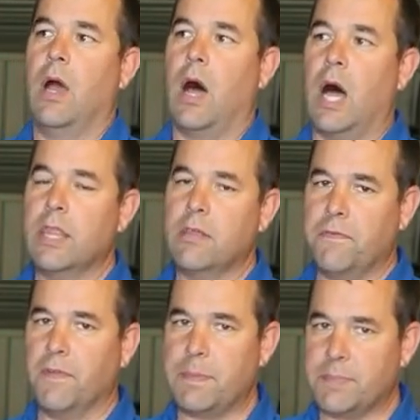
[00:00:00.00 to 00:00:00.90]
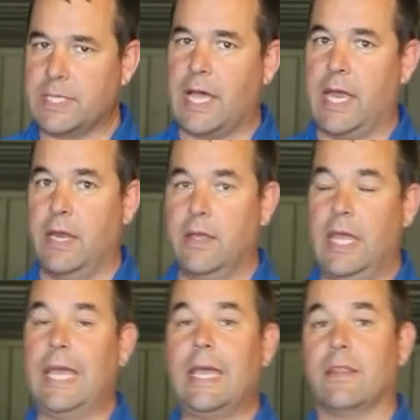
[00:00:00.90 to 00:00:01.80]
On the flip side,
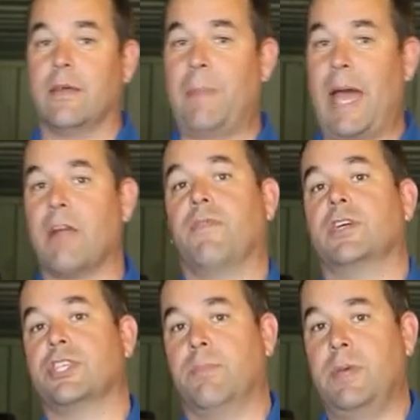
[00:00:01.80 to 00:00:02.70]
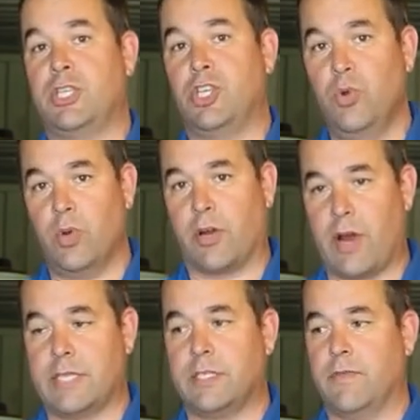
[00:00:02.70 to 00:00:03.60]
the backflush can be too
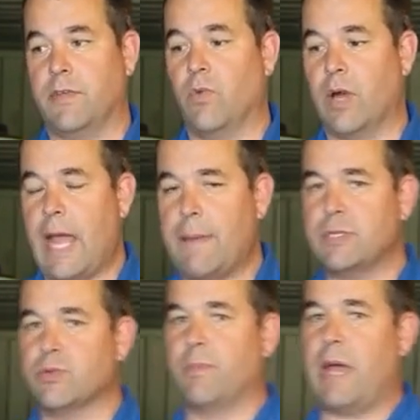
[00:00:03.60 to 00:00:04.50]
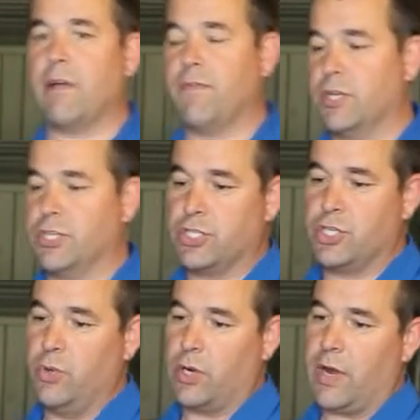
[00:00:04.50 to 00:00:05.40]
aggressive. And what happens when backflush is
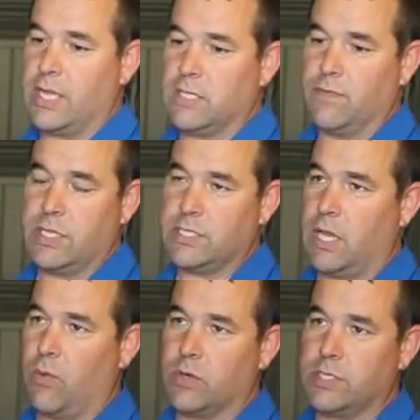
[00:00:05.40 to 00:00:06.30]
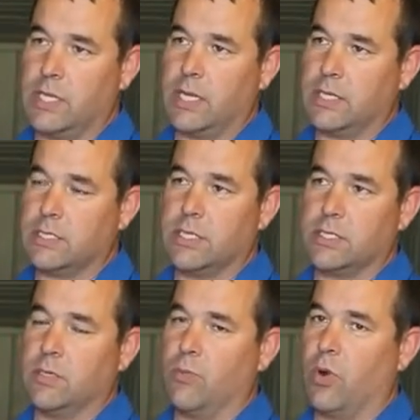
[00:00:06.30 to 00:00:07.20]
too aggressive? Let's say we're sitting in a
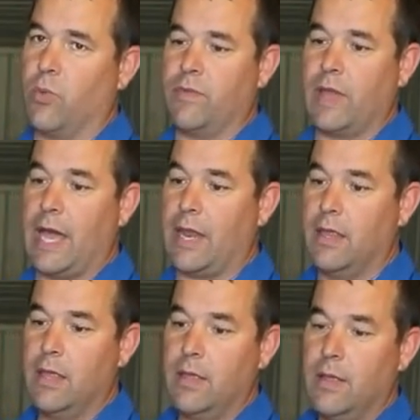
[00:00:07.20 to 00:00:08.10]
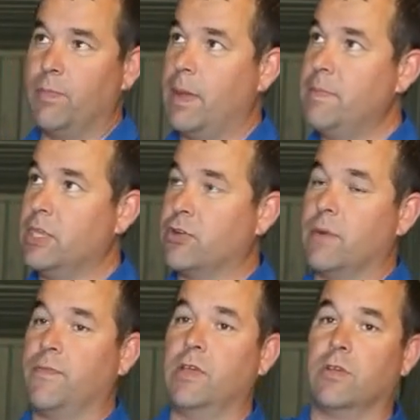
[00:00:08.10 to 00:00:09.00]
system where we've got, maybe the drip
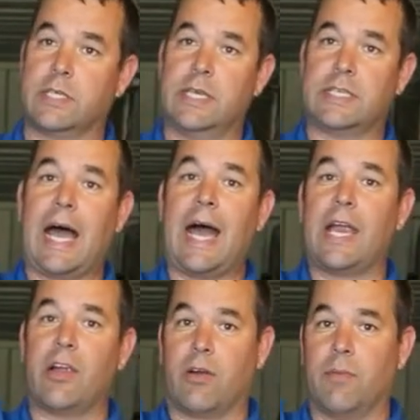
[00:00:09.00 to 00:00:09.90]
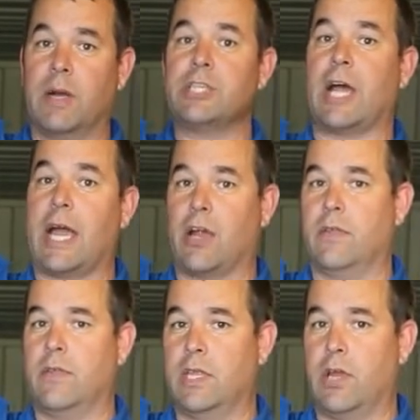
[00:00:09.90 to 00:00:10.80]
field is higher, much higher
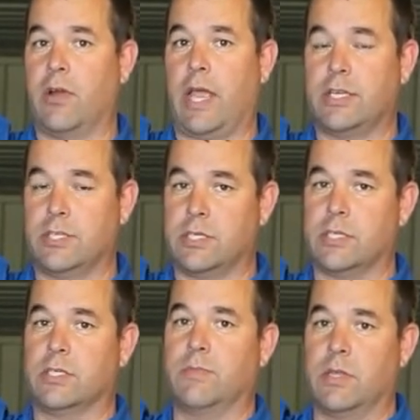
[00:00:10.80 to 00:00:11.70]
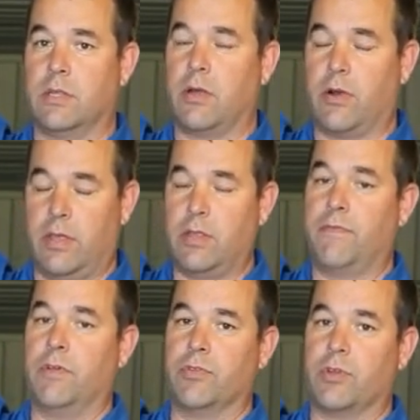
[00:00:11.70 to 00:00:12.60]
than the irrigation system or than the
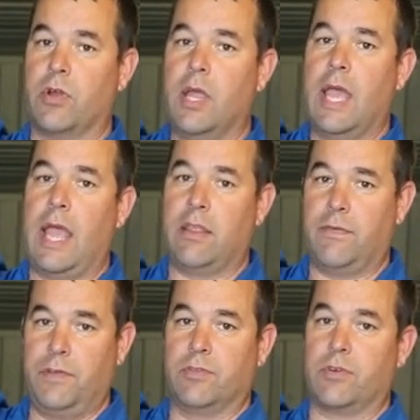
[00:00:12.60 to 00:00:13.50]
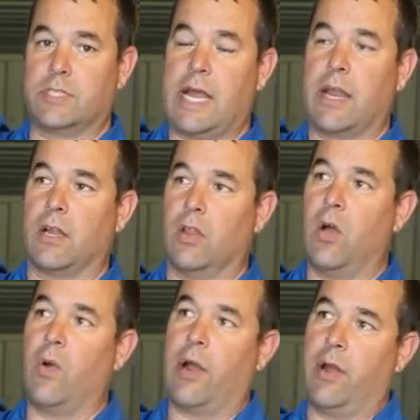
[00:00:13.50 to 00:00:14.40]
filter, and the filter is down in a
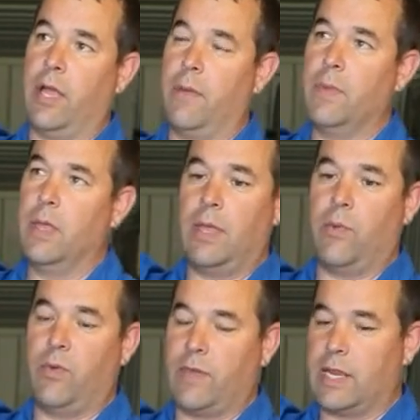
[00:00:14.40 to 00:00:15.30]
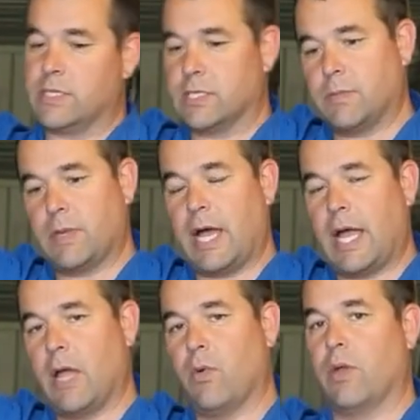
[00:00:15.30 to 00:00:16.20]
low area. And we've got a system in
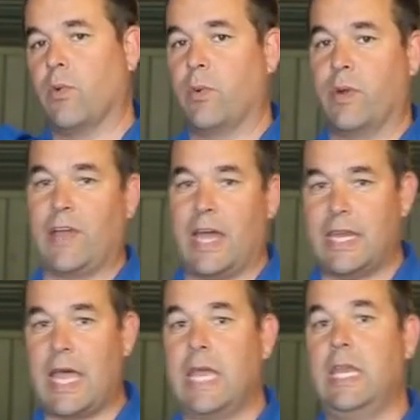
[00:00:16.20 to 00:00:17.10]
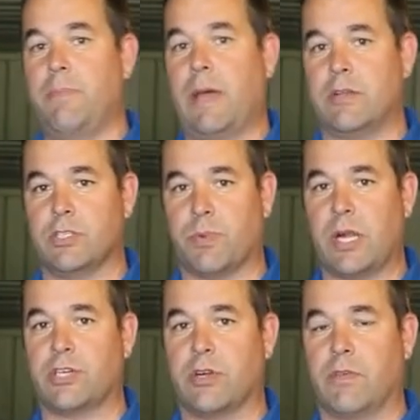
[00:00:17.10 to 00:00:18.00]
Iowa where we've got 90 pounds of
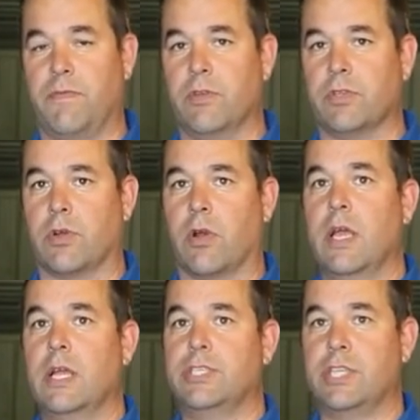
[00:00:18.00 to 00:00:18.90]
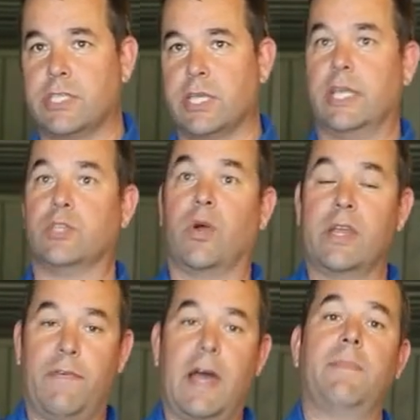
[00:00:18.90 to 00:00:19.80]
pressure at the filter just to get
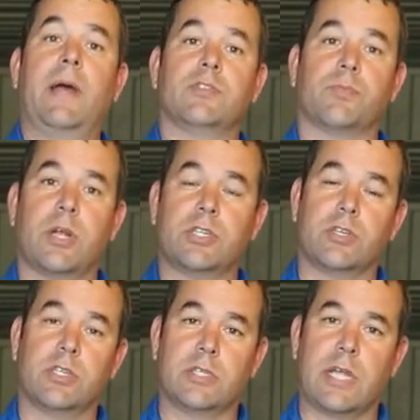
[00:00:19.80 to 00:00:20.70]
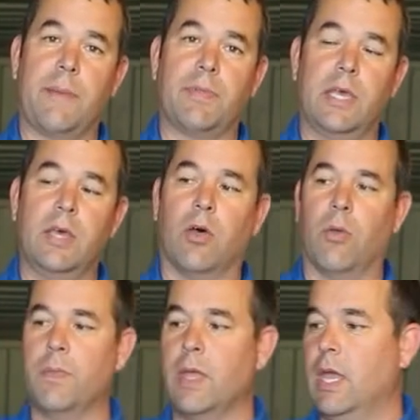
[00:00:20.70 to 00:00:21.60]
25 pounds of pressure to the top of the hill.
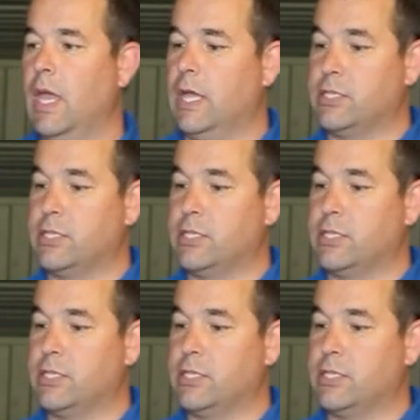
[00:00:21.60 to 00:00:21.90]
And